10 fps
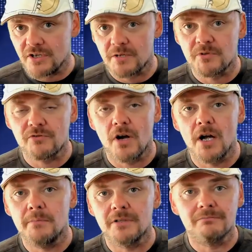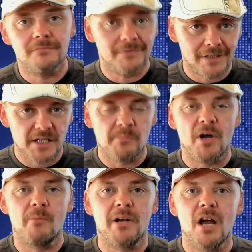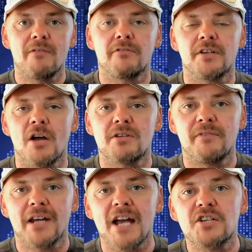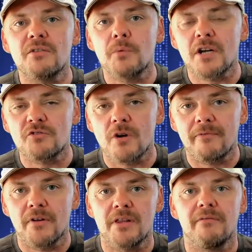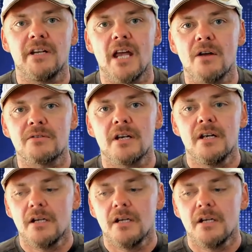subscribed and click the bell below for a notification of when I drop further videos.